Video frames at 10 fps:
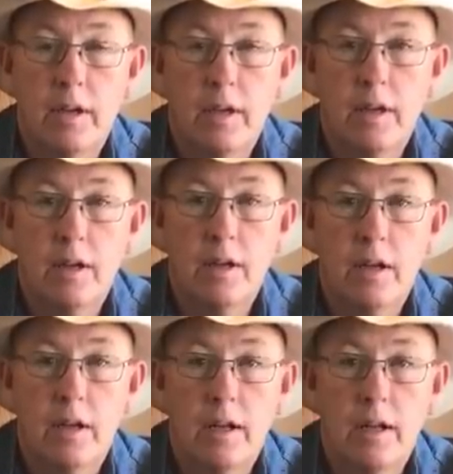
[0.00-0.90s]
Kurt
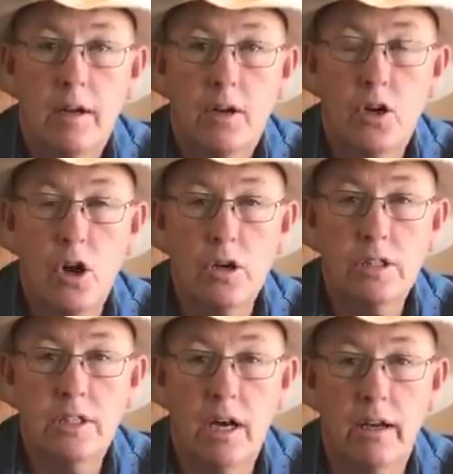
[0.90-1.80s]
Tuttle.
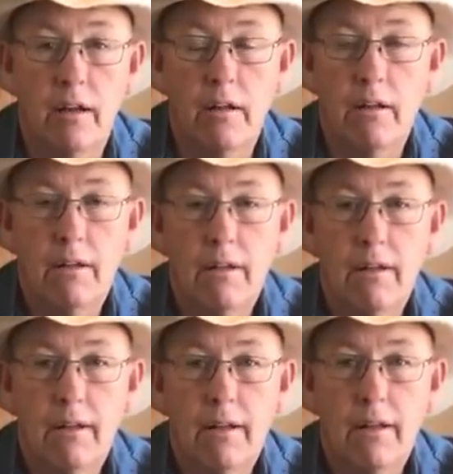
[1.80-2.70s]
Kurt Tuttle. Let me
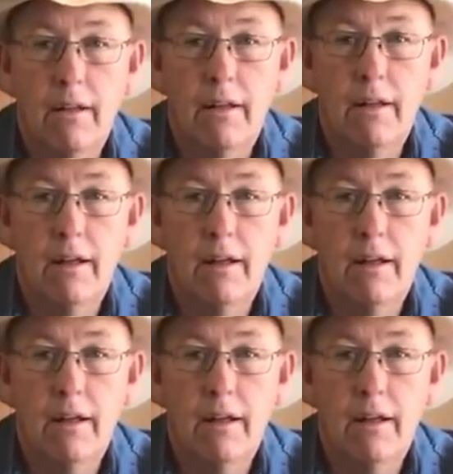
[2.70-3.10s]
make sure I did that